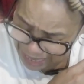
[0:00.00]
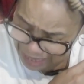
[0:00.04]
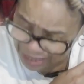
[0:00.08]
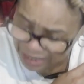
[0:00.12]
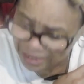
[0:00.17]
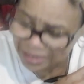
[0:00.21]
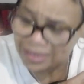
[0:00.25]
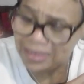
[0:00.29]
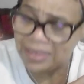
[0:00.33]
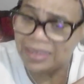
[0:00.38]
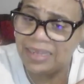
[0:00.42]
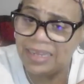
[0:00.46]

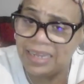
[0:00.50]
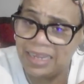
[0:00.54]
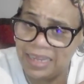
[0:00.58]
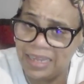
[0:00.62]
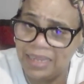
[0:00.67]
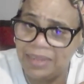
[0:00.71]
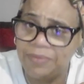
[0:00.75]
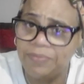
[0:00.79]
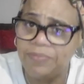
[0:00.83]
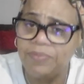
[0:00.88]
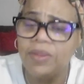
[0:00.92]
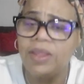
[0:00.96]

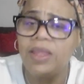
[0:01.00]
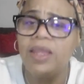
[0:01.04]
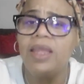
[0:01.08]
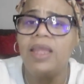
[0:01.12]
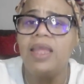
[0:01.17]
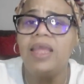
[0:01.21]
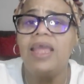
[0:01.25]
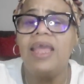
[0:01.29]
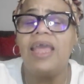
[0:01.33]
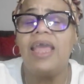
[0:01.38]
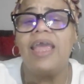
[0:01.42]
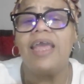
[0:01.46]
C,
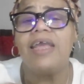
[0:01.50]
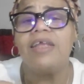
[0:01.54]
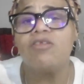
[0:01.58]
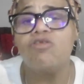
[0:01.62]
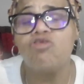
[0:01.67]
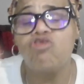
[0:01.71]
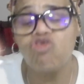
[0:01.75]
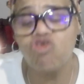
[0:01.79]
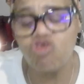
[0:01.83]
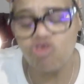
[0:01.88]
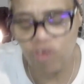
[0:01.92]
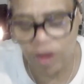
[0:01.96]
and
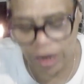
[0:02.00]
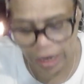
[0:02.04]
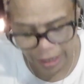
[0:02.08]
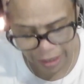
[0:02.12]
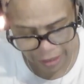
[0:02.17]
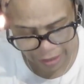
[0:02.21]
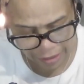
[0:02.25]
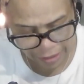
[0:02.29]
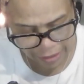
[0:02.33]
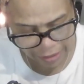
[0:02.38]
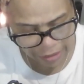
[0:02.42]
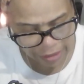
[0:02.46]

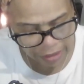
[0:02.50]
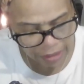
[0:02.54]
Tretta,